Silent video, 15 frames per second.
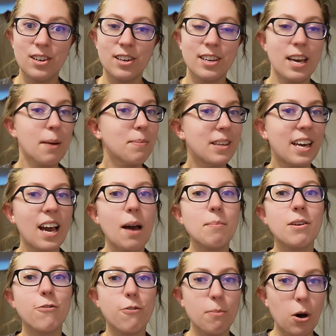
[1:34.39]
kept the
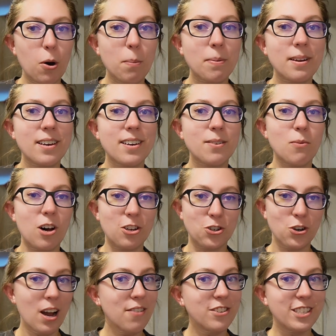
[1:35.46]
cabinet from opening while
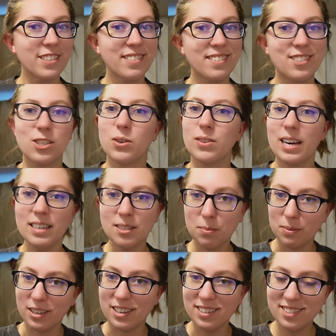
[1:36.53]
traveling, so that's a
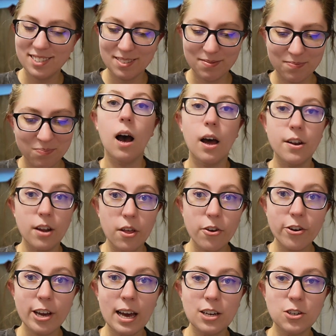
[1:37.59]
plus. Another
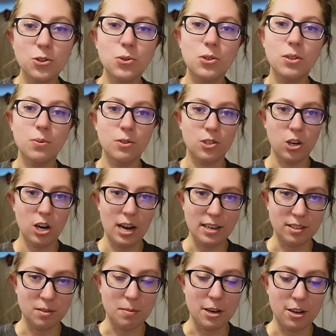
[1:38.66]
casualty was our
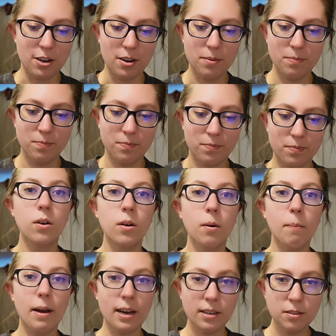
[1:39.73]
ice maker.
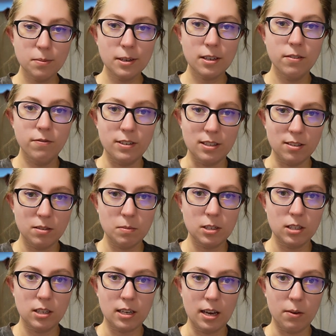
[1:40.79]
My husband convinced me
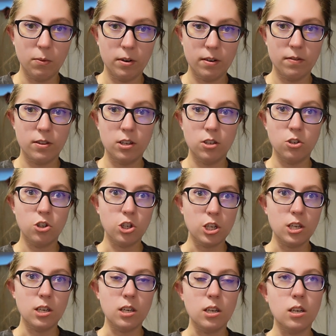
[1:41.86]
to get one of the
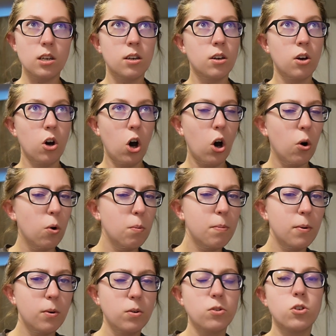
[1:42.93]
GE
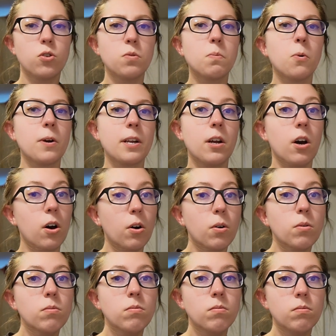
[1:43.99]
Opal
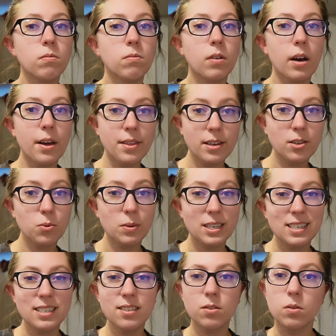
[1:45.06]
2.0, I think is what it
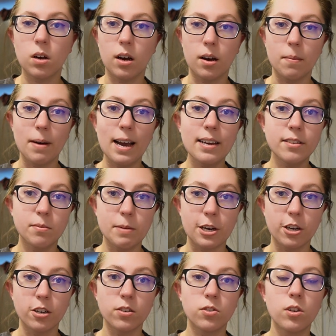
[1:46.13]
is, ice
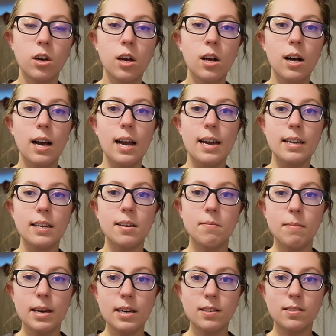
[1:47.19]
makers. And it
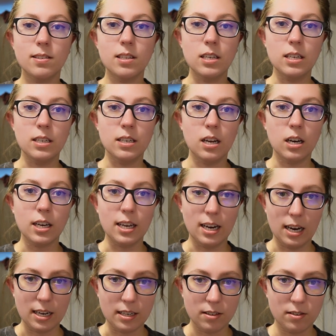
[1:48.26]
makes the nugget
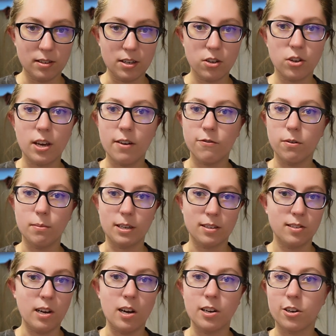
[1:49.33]
ice that you get from like
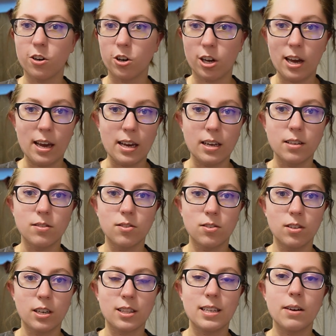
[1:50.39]
Sonic or Cane's,
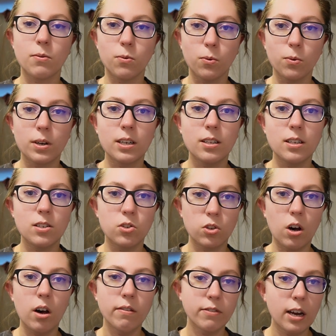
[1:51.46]
like that really
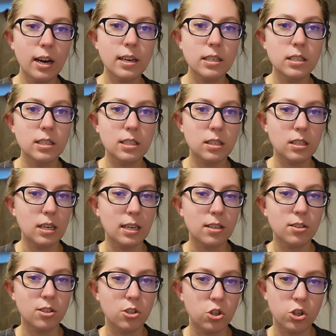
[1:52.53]
soft ice that's
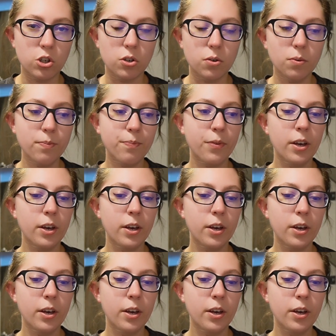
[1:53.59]
nice to chew.